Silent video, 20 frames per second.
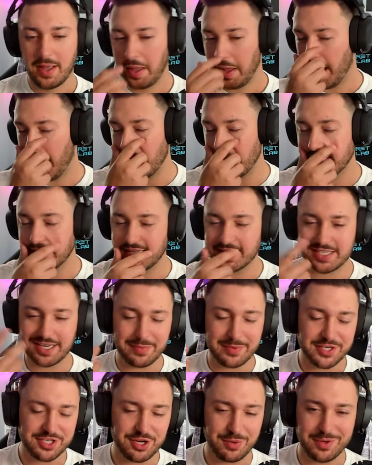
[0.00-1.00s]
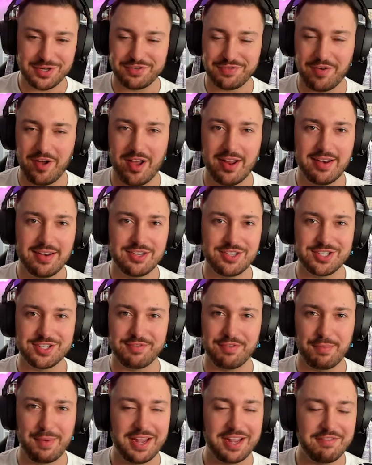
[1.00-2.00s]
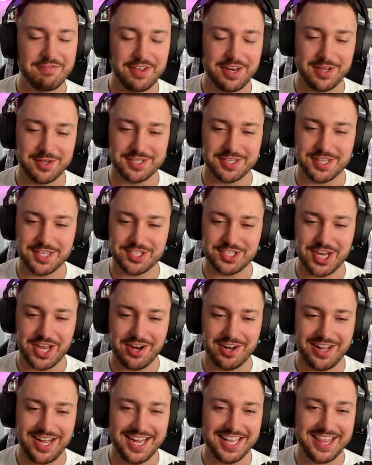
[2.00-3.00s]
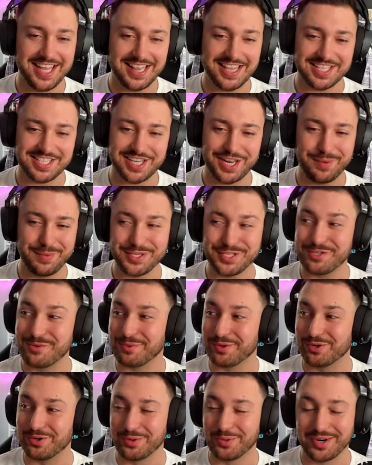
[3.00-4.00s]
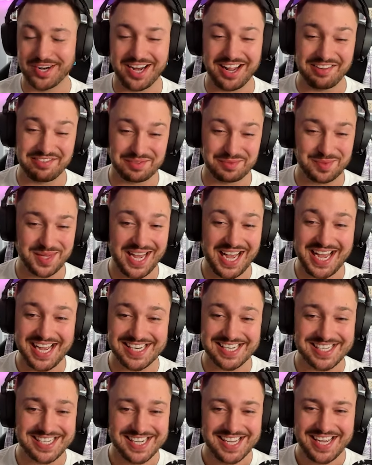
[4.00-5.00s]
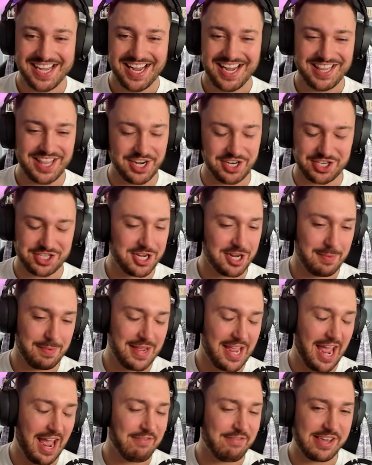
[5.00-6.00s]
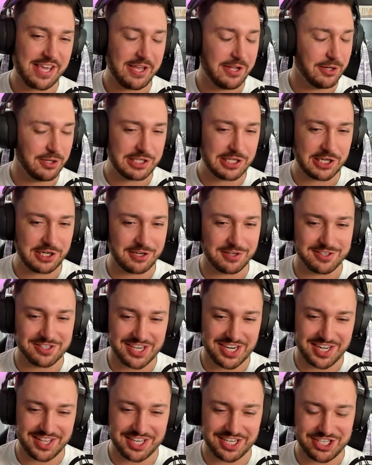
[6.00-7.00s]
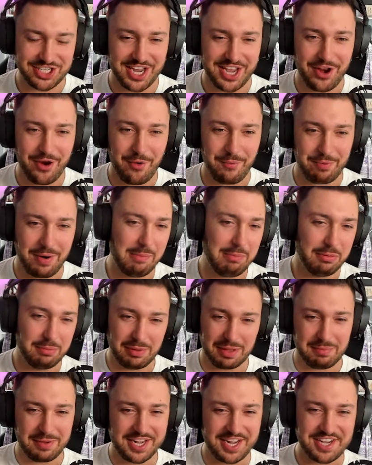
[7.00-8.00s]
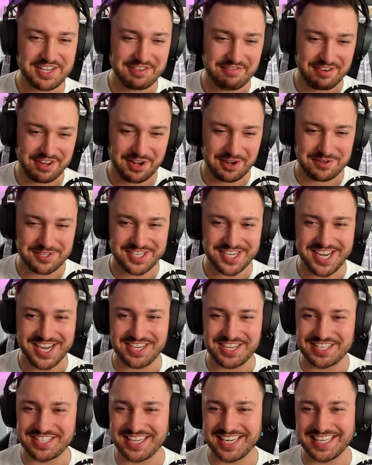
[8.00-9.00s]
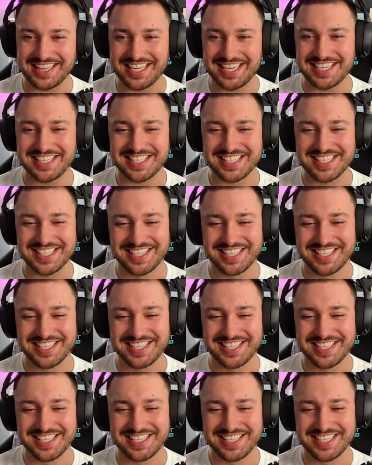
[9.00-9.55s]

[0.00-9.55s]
I think it's going to be so much fun just for making videos on the channel. I think that's going to be super cool. We're going to have some guys that are just going to have heel turns on the channel, probably because of negotiations like this.